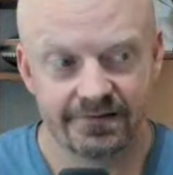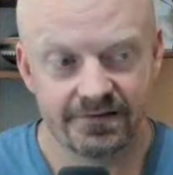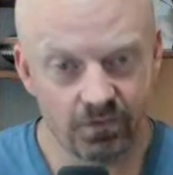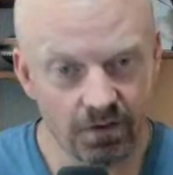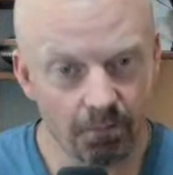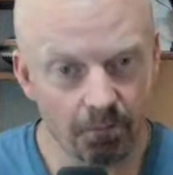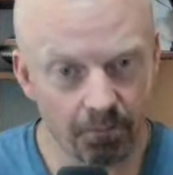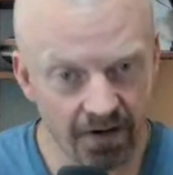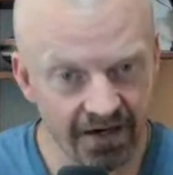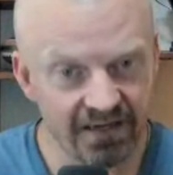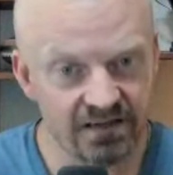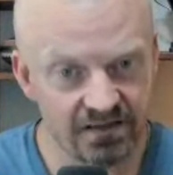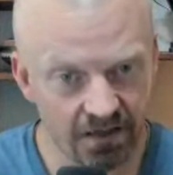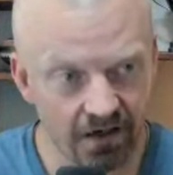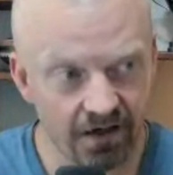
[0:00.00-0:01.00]
You can
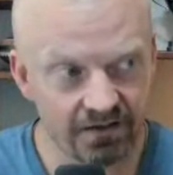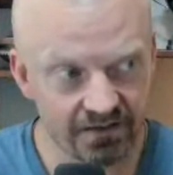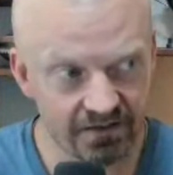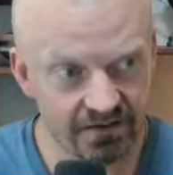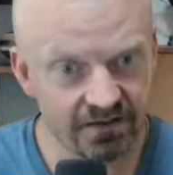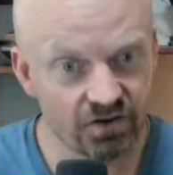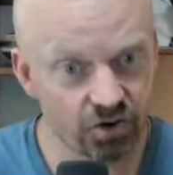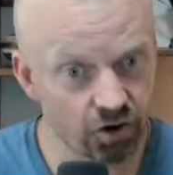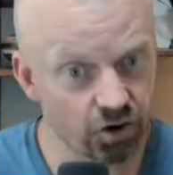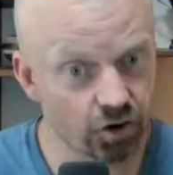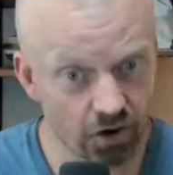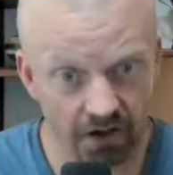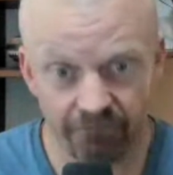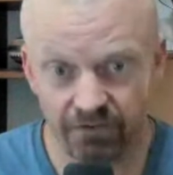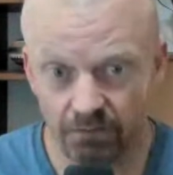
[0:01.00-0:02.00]
bind toxins and just
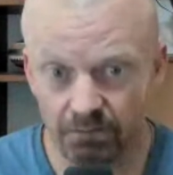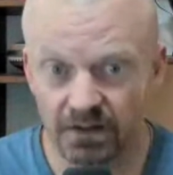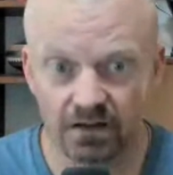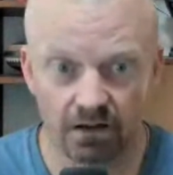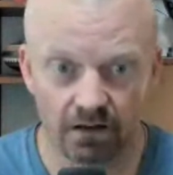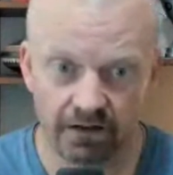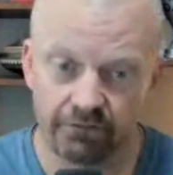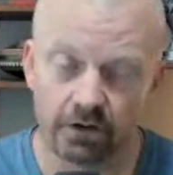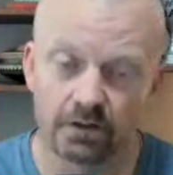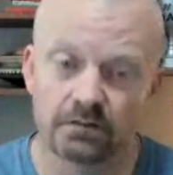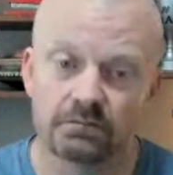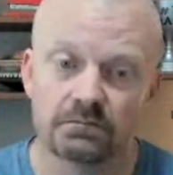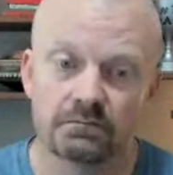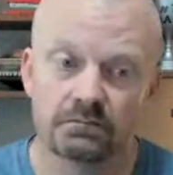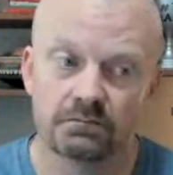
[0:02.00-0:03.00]
shove them into the liver,
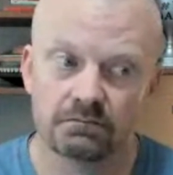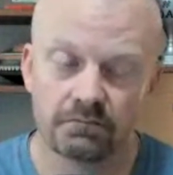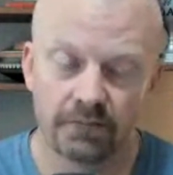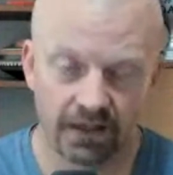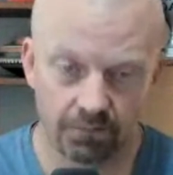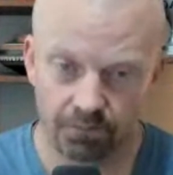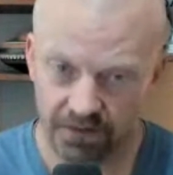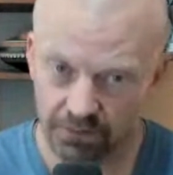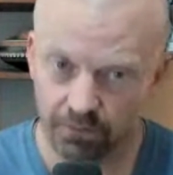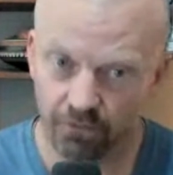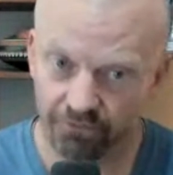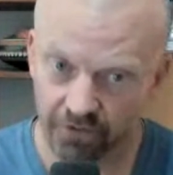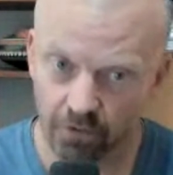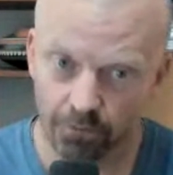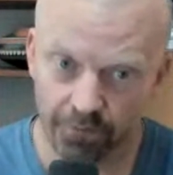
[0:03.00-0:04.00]
and people
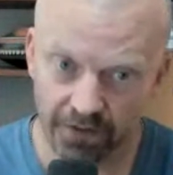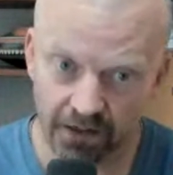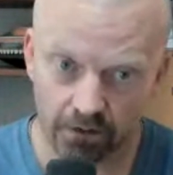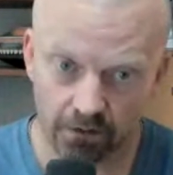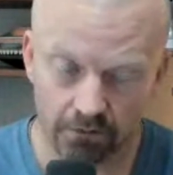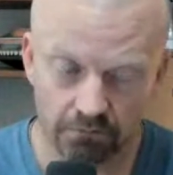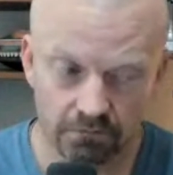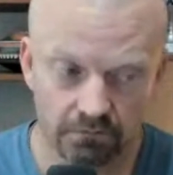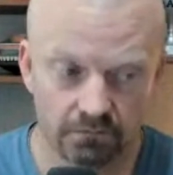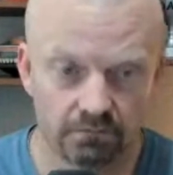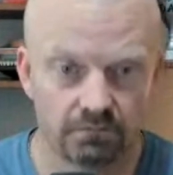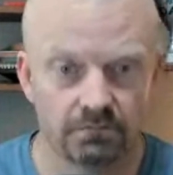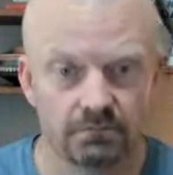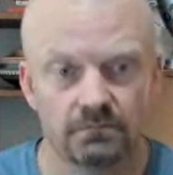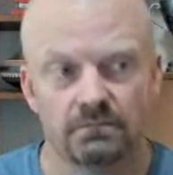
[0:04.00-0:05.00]
feel better.
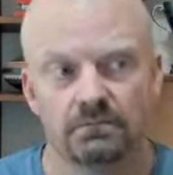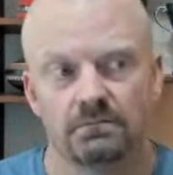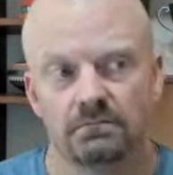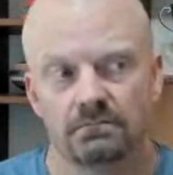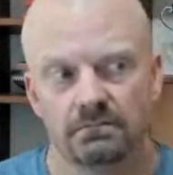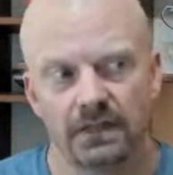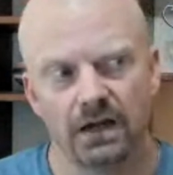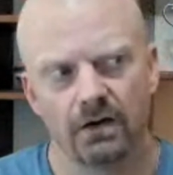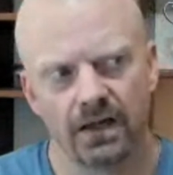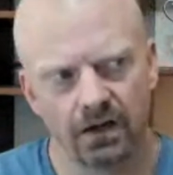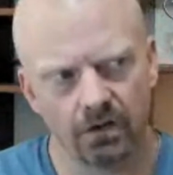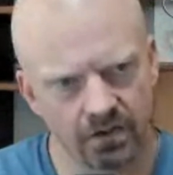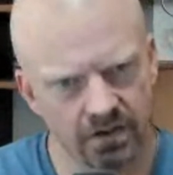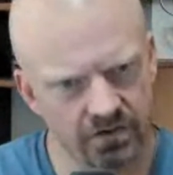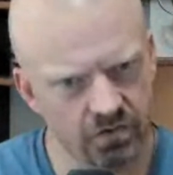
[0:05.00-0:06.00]
Now,
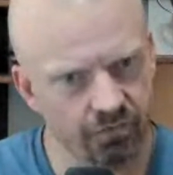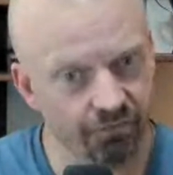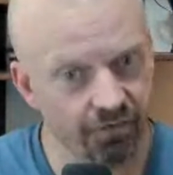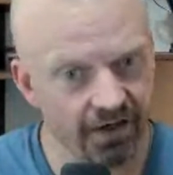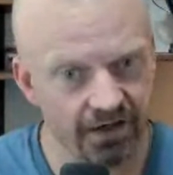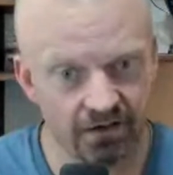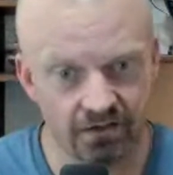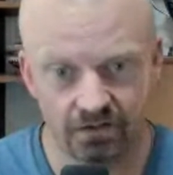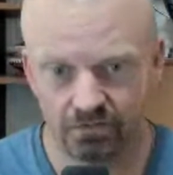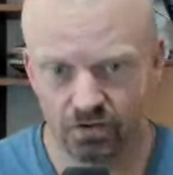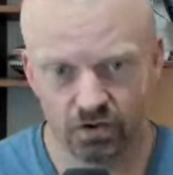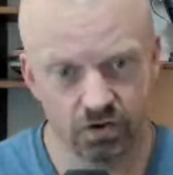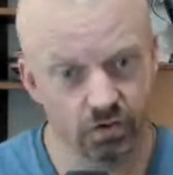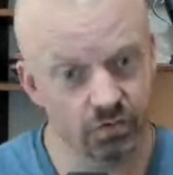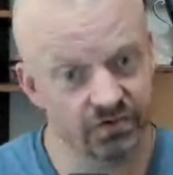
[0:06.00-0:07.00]
how could you find
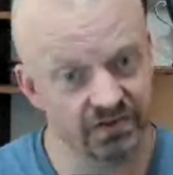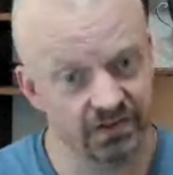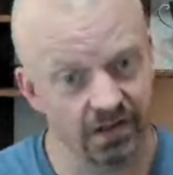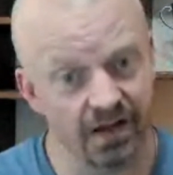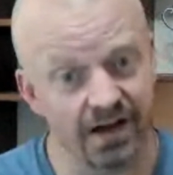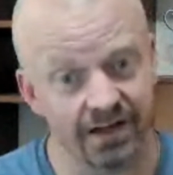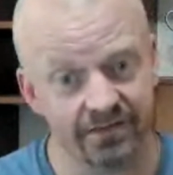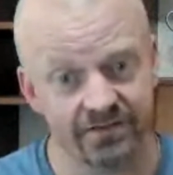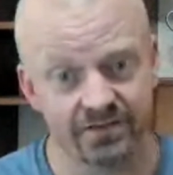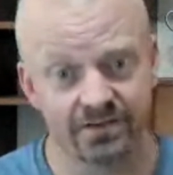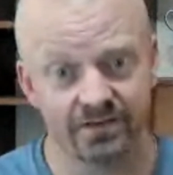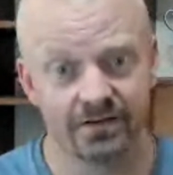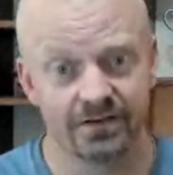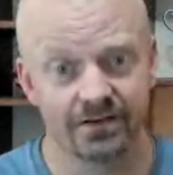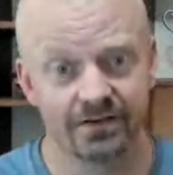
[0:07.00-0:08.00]
new slots
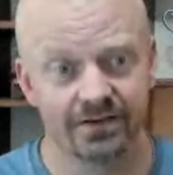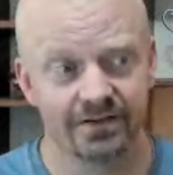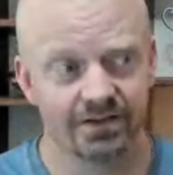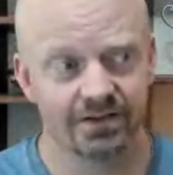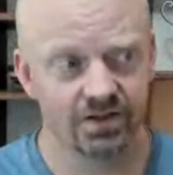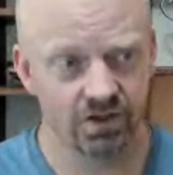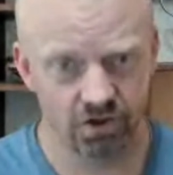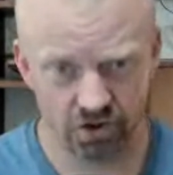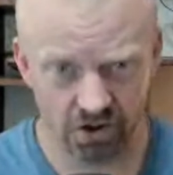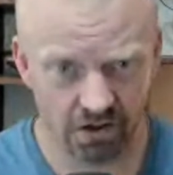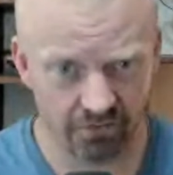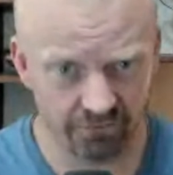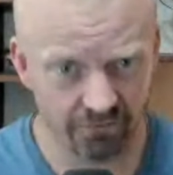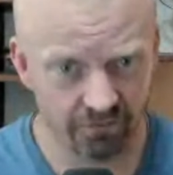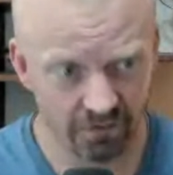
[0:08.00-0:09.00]
to
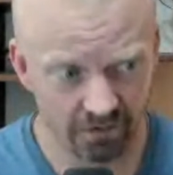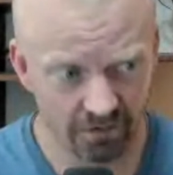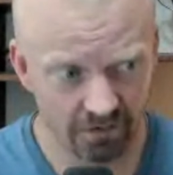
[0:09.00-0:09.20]
shove